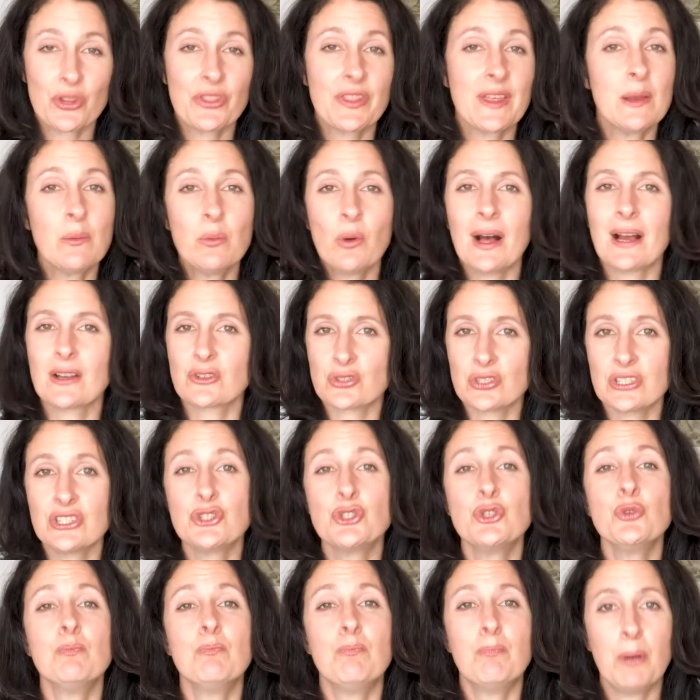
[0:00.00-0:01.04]
they will actually
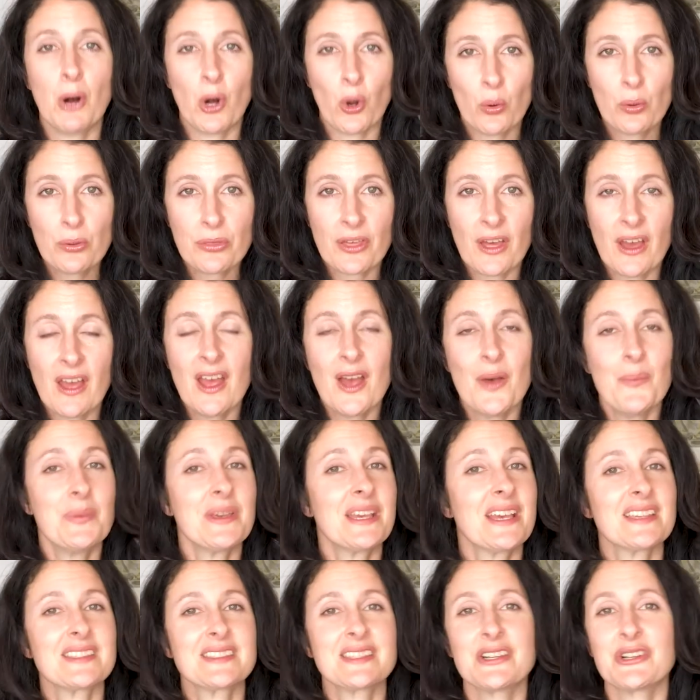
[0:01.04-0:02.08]
do both
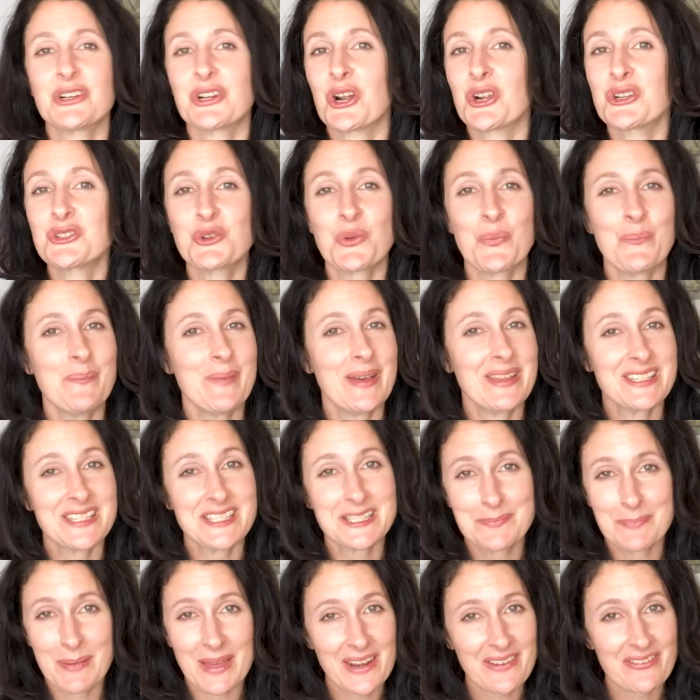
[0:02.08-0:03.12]
because there are tremendous
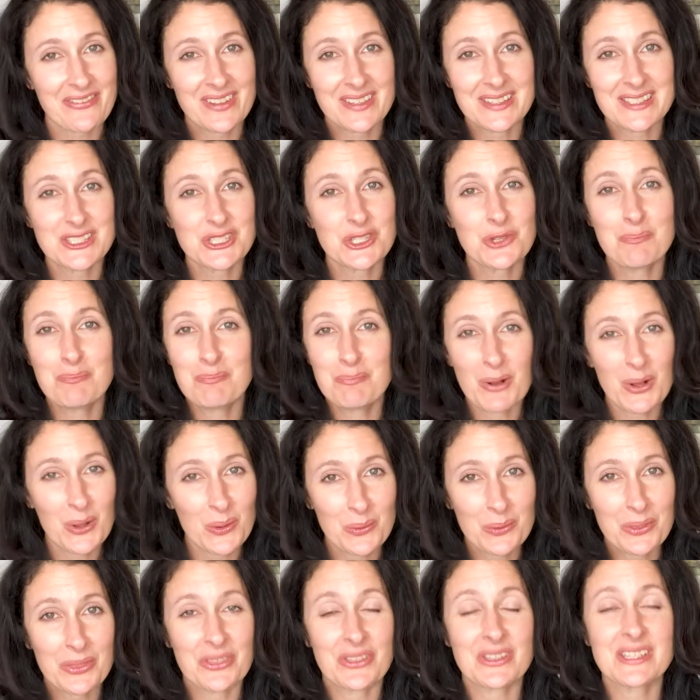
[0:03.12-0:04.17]
benefits to
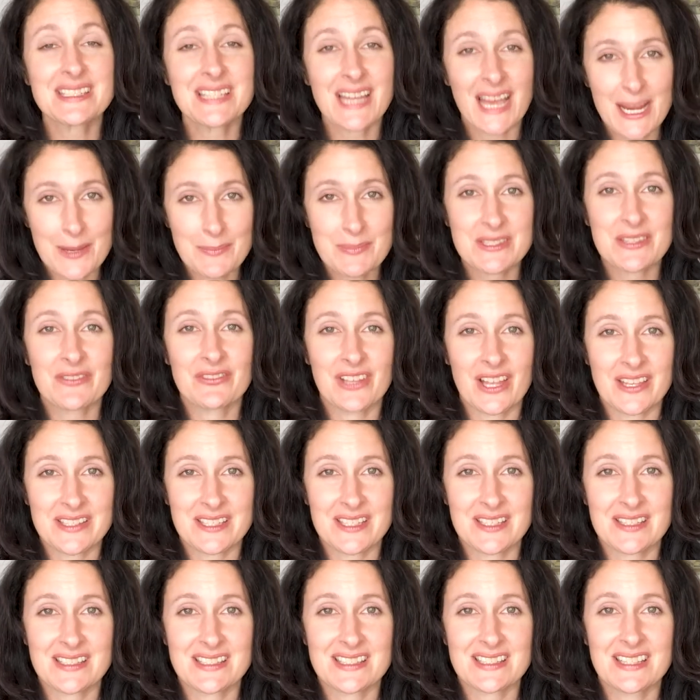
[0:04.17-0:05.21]
both types of
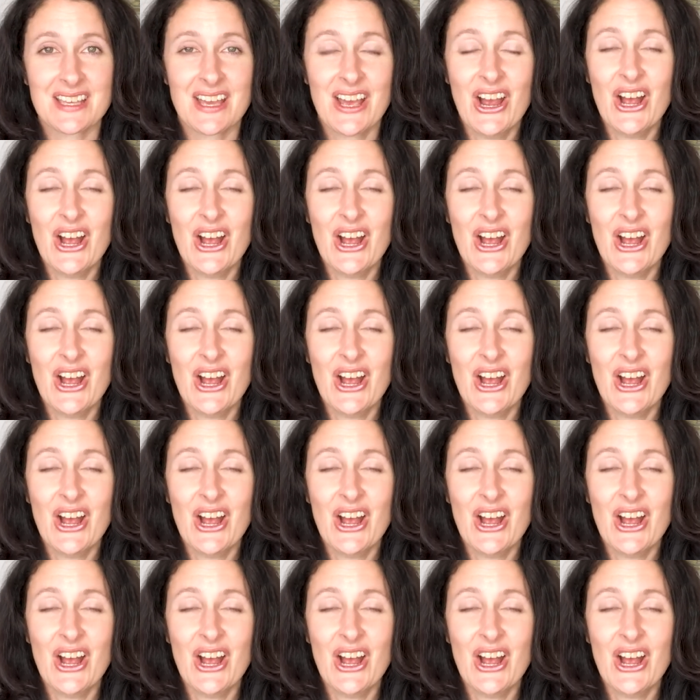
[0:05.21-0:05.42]
lessons.